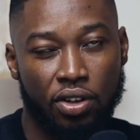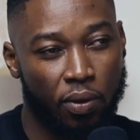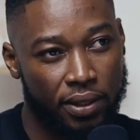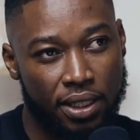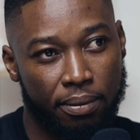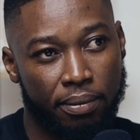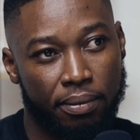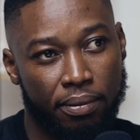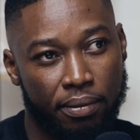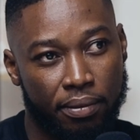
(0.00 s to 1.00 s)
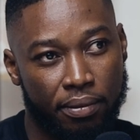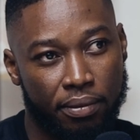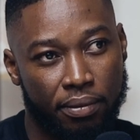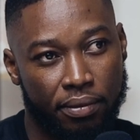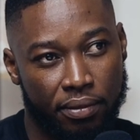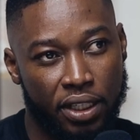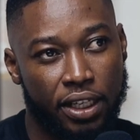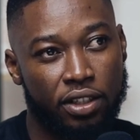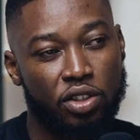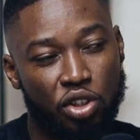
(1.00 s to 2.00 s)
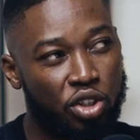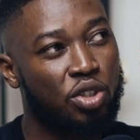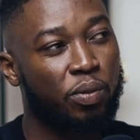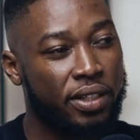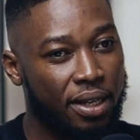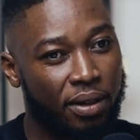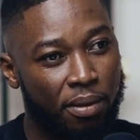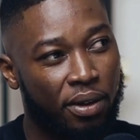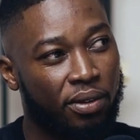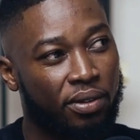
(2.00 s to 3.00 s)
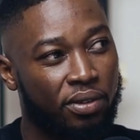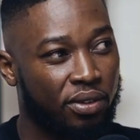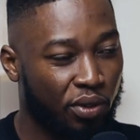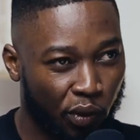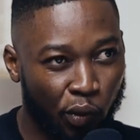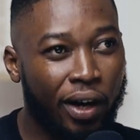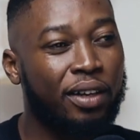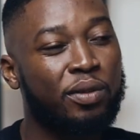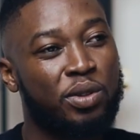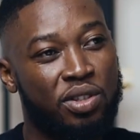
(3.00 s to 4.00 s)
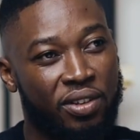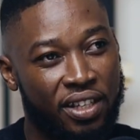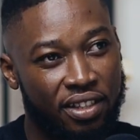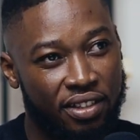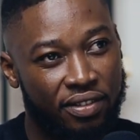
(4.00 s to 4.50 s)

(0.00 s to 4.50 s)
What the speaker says: Or WhatsApp. Yeah. So YouTube, WhatsApp, email. One of those 3.